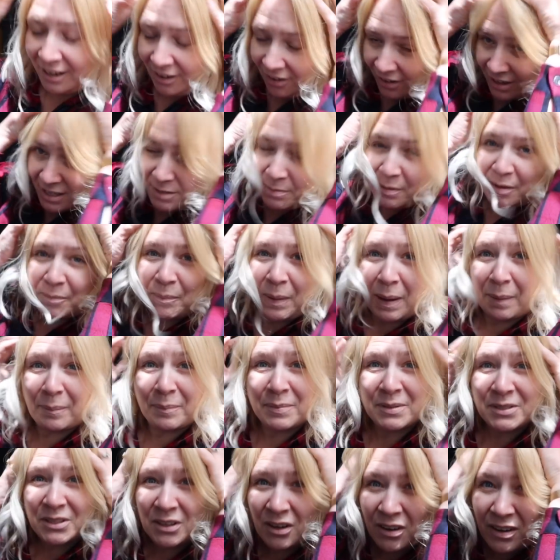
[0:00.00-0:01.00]
Nice bit of
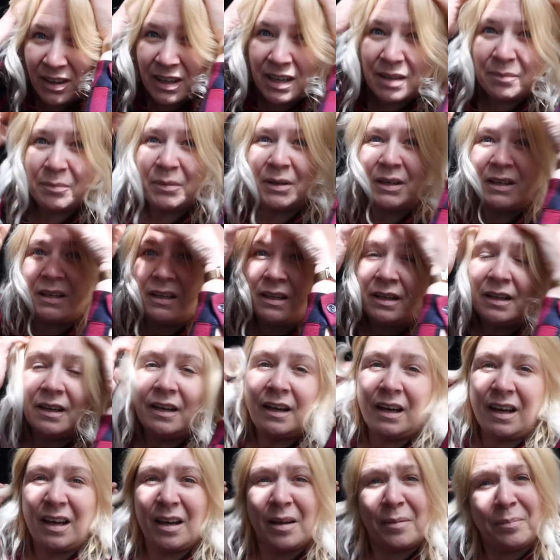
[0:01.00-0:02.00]
pamper time.
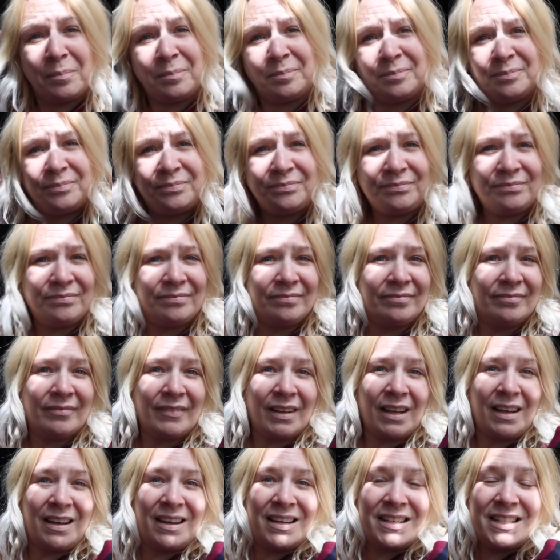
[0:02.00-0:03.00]
I
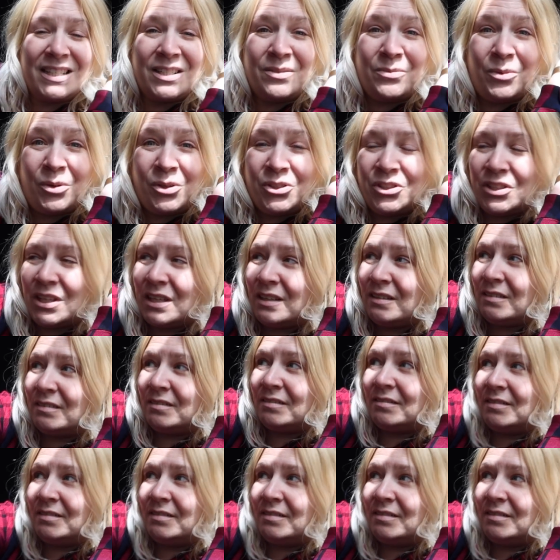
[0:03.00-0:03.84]
didn't wash the